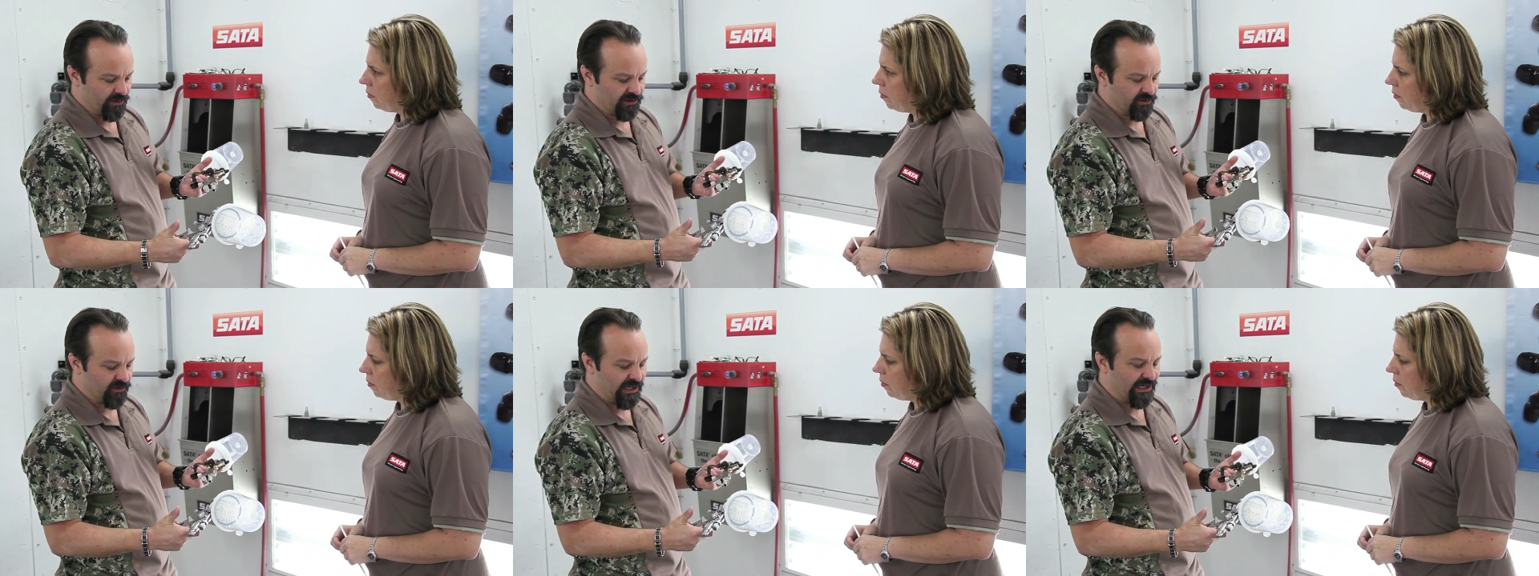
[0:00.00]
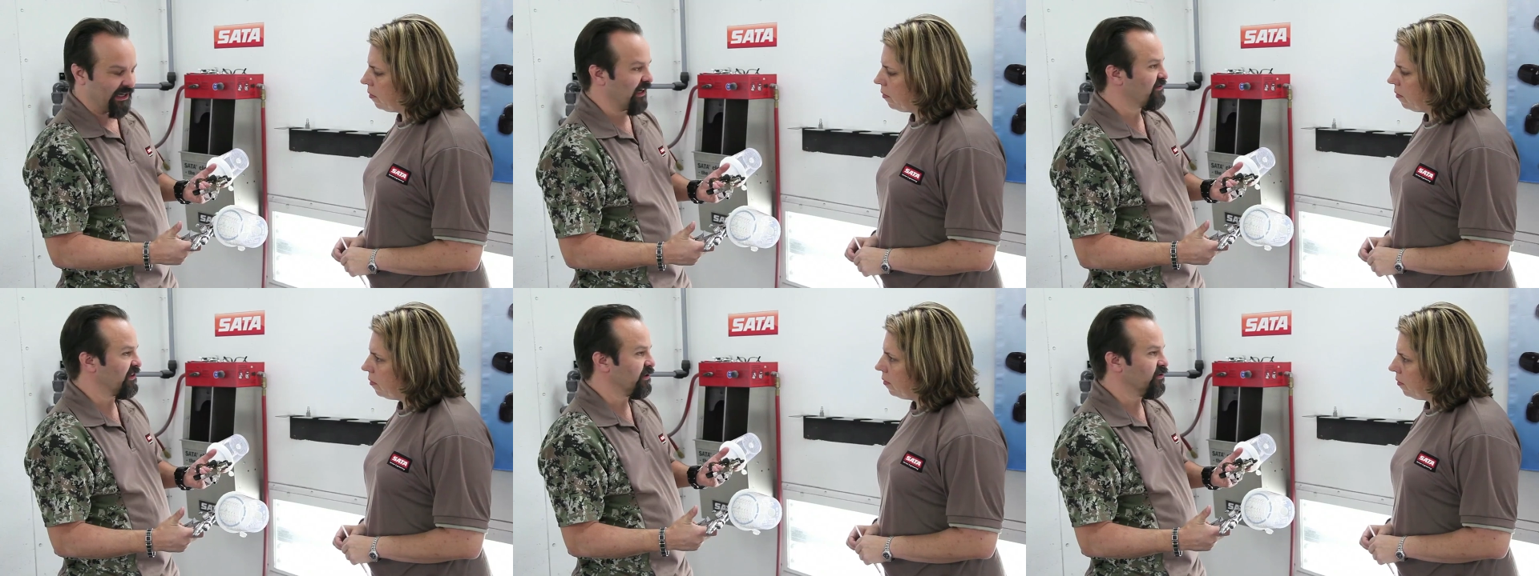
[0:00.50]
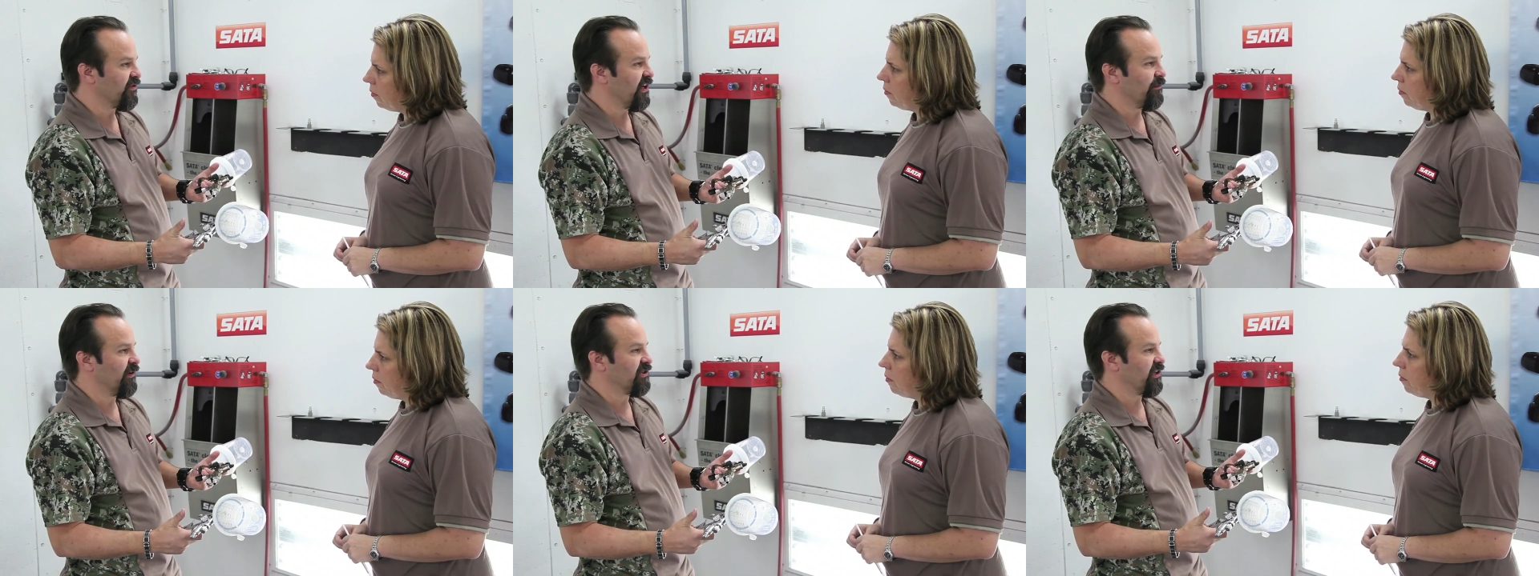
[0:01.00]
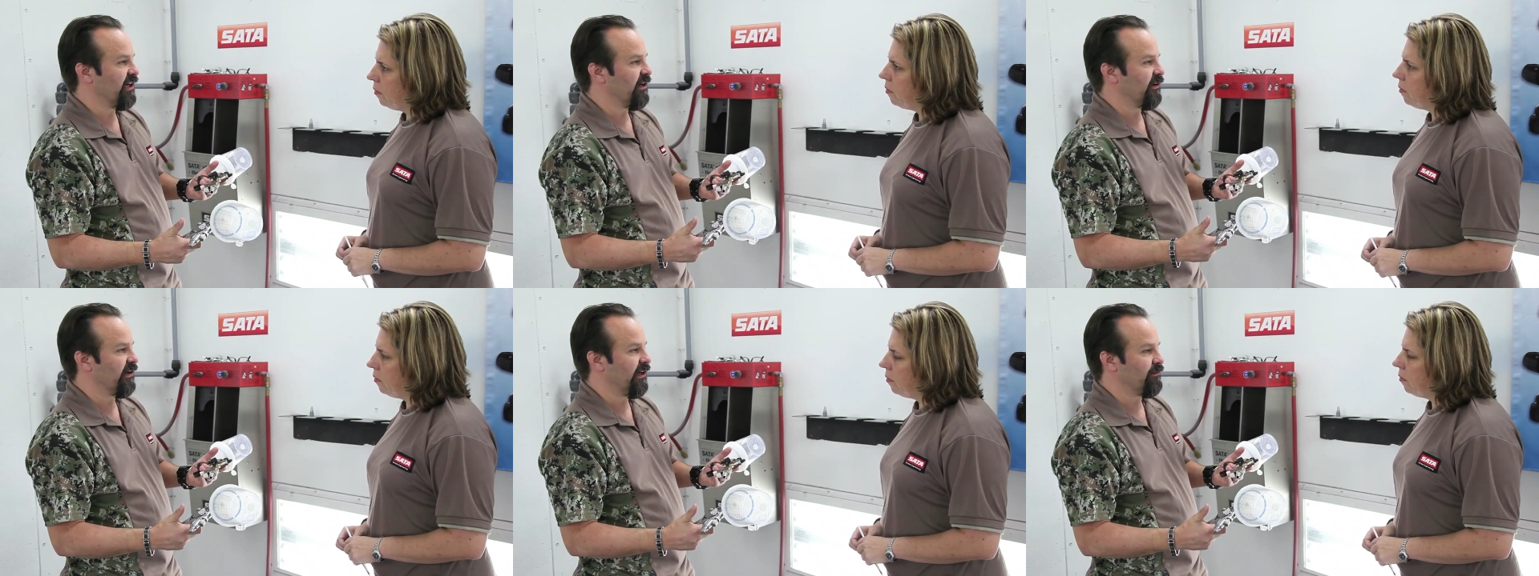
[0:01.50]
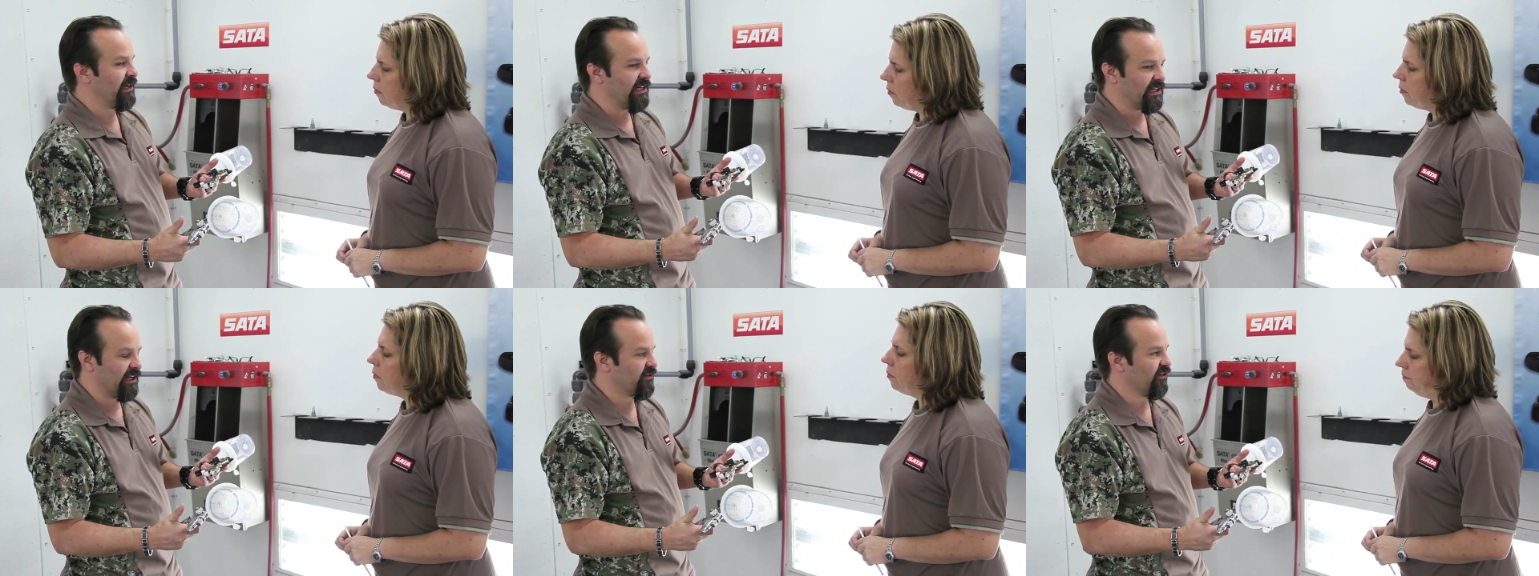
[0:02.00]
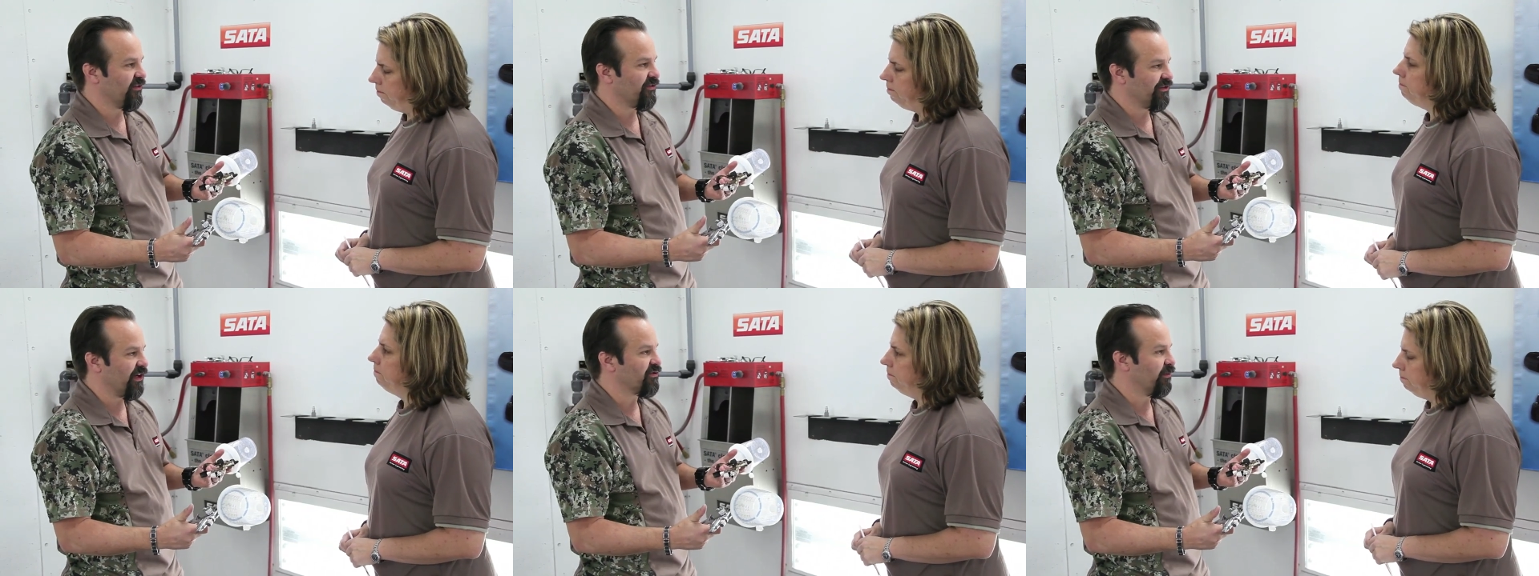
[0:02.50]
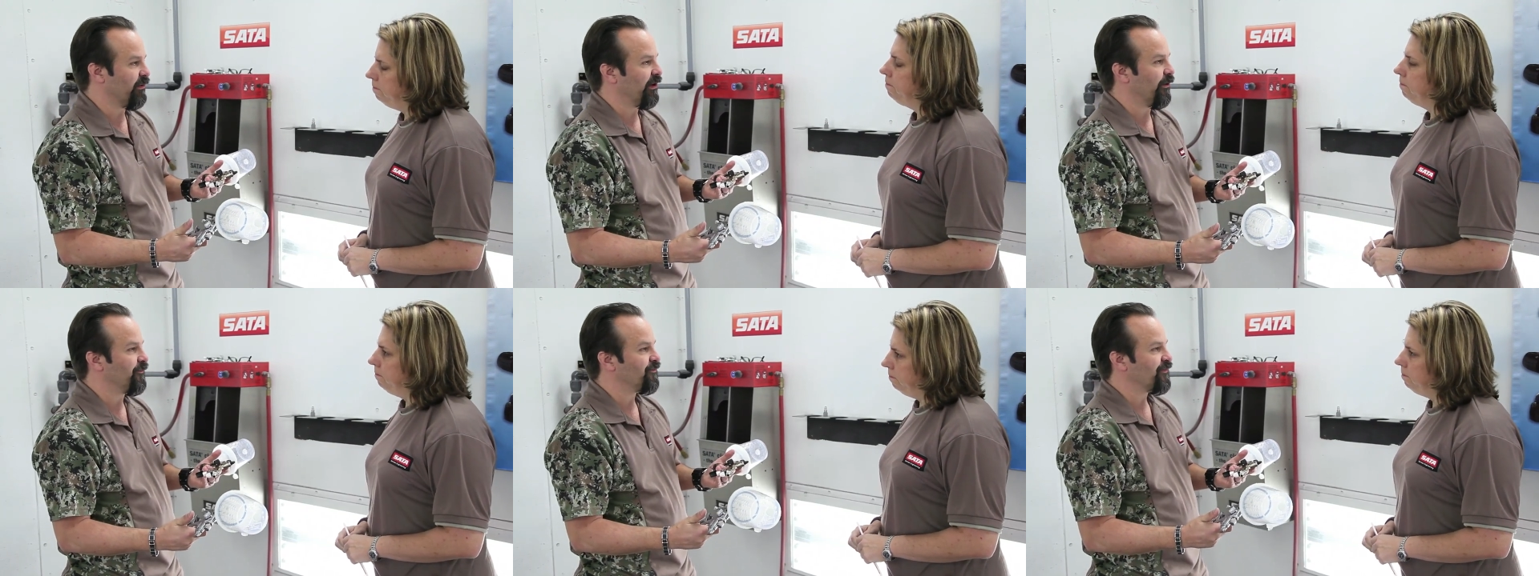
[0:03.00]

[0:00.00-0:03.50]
Speaker 1: we do not have to use that much air, and in many cases it's detrimental.